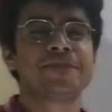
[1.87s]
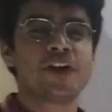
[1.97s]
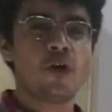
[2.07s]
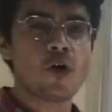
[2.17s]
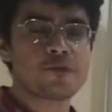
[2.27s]

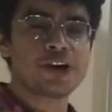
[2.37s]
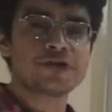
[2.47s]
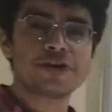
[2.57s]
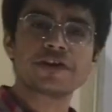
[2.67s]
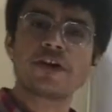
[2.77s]
Hope you are
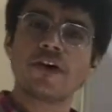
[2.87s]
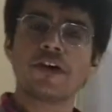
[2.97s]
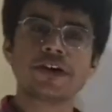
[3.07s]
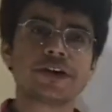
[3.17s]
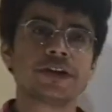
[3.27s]
doing
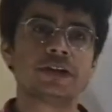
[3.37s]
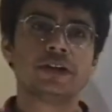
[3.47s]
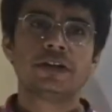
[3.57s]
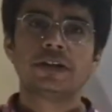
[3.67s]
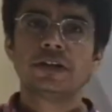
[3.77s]
good.
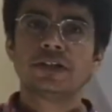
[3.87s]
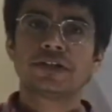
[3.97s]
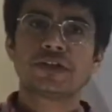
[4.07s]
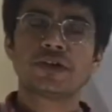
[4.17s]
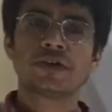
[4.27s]

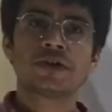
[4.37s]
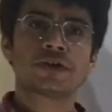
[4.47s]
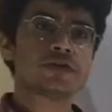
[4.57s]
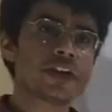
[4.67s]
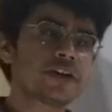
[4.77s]
So
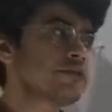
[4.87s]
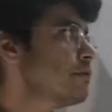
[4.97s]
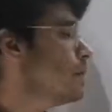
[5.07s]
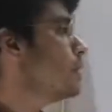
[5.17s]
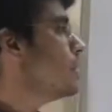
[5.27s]
today we
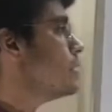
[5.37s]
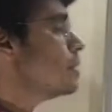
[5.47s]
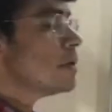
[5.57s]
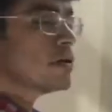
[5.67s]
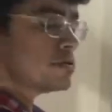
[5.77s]
will learn
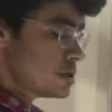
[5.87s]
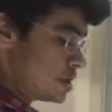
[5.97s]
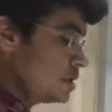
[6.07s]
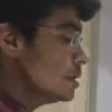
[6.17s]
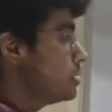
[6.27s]
about
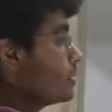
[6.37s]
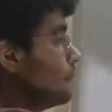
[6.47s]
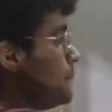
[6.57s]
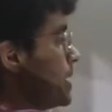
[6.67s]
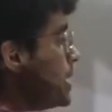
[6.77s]
the
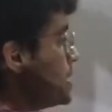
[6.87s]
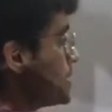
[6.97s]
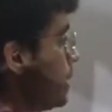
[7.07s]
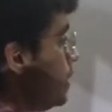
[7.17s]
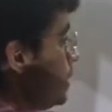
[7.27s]

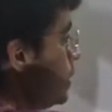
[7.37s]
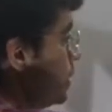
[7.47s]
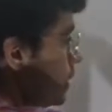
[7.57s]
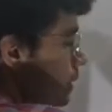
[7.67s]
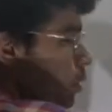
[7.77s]
parietal
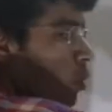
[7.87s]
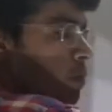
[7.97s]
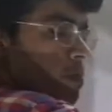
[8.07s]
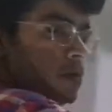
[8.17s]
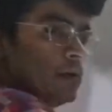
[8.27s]
lobe.
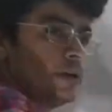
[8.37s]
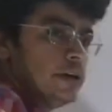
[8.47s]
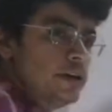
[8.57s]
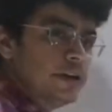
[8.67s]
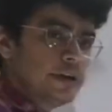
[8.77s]

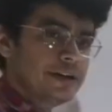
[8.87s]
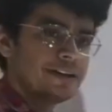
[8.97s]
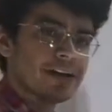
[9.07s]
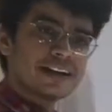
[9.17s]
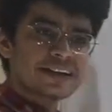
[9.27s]
In the
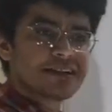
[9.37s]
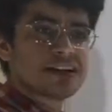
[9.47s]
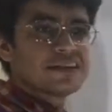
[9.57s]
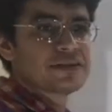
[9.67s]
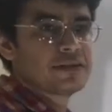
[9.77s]
last
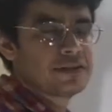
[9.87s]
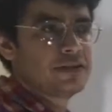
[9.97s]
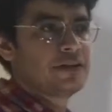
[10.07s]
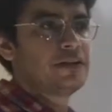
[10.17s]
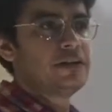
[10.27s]
class
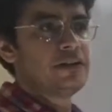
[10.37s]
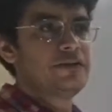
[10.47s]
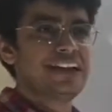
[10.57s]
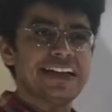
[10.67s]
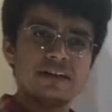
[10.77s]

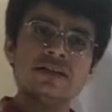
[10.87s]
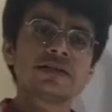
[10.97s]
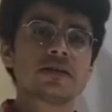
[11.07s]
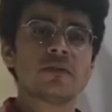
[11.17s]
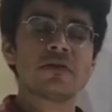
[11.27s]
we learned
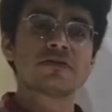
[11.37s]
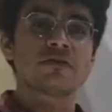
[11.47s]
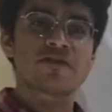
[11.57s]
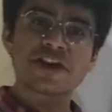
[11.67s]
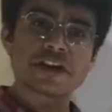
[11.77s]
about the
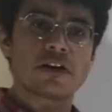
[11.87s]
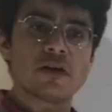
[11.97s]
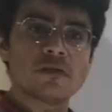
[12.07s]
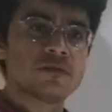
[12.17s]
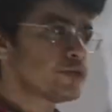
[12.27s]
frontal
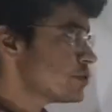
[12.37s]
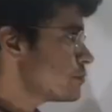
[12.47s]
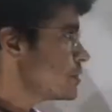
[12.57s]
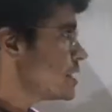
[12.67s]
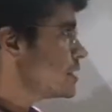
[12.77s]
lobe. So
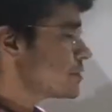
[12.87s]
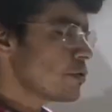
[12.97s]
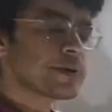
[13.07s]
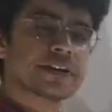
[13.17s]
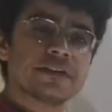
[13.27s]
today's
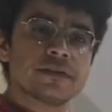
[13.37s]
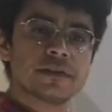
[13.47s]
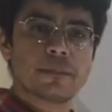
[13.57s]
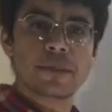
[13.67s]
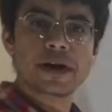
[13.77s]
topic is the
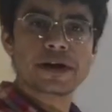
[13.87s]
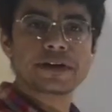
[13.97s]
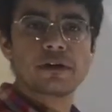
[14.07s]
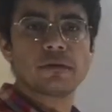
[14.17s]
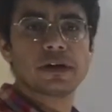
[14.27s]

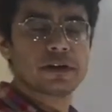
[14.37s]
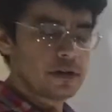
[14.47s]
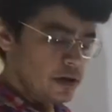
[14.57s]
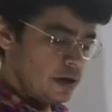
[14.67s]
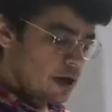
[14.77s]
parietal one.
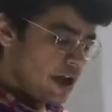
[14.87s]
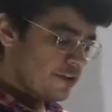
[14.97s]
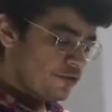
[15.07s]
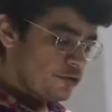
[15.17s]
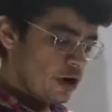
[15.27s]

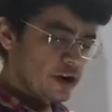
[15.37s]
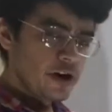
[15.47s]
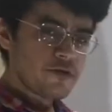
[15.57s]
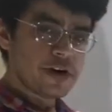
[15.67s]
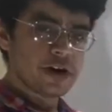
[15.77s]
As you are
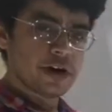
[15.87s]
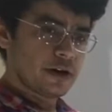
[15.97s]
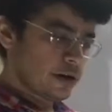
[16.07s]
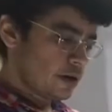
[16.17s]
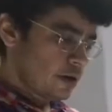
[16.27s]

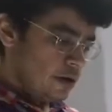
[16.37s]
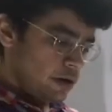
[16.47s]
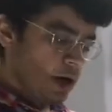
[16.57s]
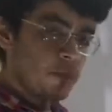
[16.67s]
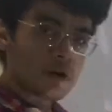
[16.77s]
aware
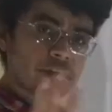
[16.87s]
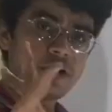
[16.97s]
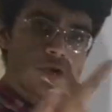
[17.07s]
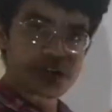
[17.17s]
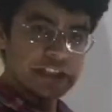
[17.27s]
about the
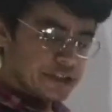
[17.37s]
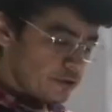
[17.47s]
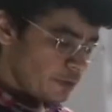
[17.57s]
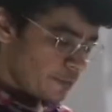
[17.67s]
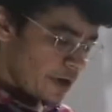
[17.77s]
location of
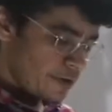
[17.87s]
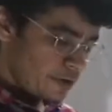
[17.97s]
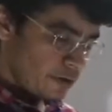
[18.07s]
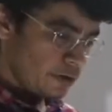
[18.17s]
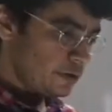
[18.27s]
the
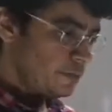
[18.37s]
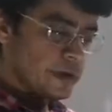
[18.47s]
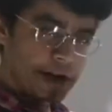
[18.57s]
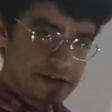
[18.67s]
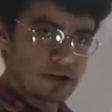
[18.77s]

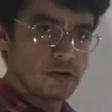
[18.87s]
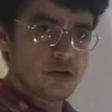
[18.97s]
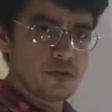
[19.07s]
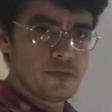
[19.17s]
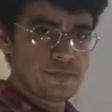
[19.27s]
parietal
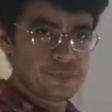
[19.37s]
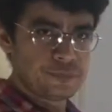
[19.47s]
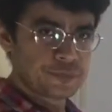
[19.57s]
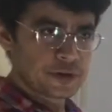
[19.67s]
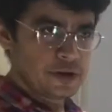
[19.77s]
lobe,
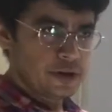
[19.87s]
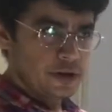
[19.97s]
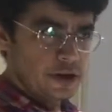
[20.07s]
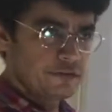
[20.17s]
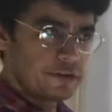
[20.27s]

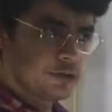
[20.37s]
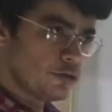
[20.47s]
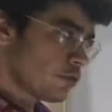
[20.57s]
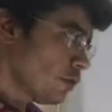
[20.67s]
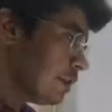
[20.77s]
if we
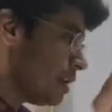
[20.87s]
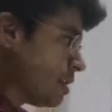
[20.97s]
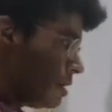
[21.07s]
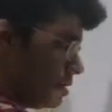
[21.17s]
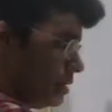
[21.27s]
look on the
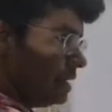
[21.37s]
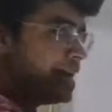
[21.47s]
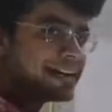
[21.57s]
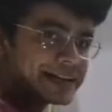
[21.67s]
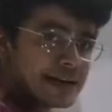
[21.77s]

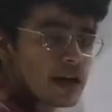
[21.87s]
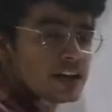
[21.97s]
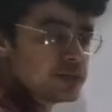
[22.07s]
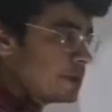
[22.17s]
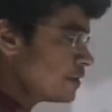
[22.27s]
lateral
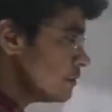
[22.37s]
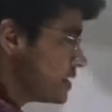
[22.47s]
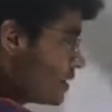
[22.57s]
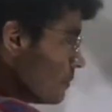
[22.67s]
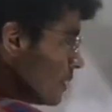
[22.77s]
aspect of the
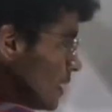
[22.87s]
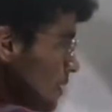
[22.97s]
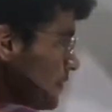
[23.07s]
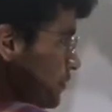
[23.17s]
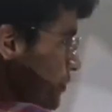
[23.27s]
cerebral
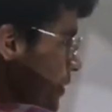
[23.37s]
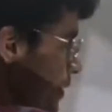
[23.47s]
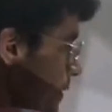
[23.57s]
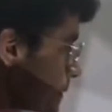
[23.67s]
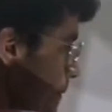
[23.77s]

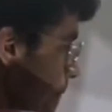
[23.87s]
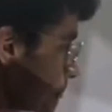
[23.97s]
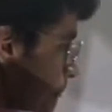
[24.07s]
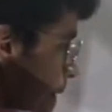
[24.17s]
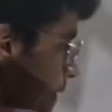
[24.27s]
hemisphere,
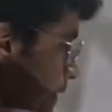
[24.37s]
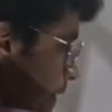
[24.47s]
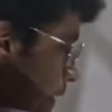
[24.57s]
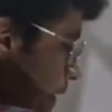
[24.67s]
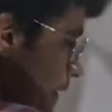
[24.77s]

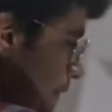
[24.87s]
say